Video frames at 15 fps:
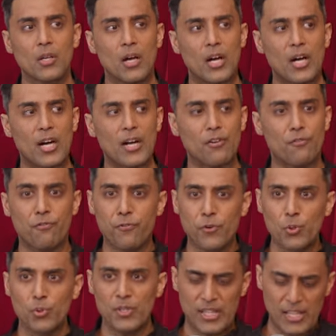uh,
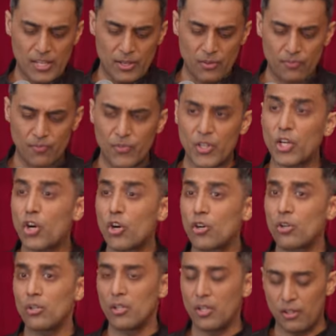fruit, the the
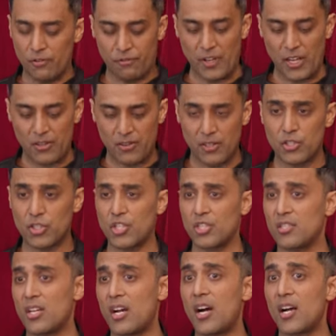kernel of faith, it's
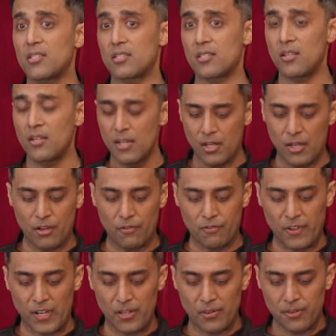just the husk of
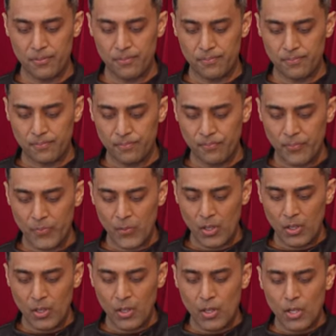faith.
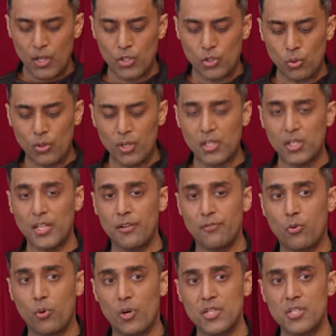Historically, of
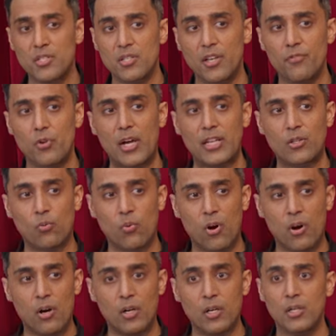course, if you had the
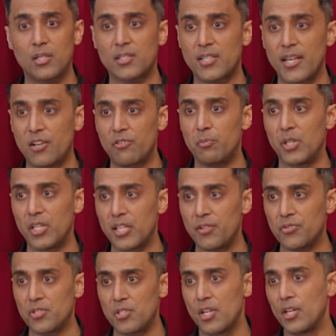wrong set of
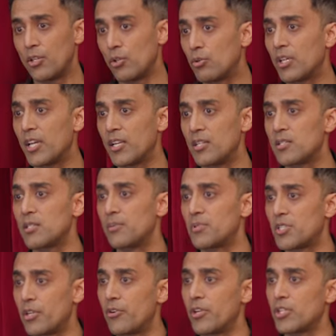beliefs, you could get in some
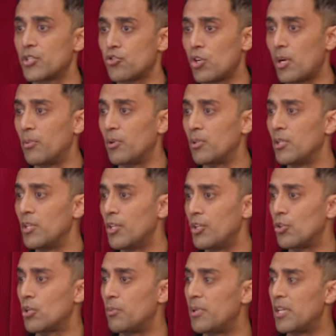serious trouble.
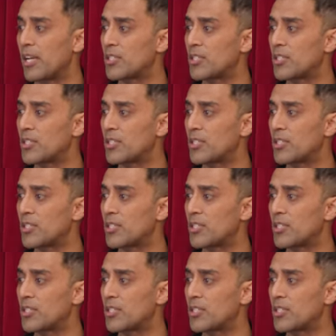You could be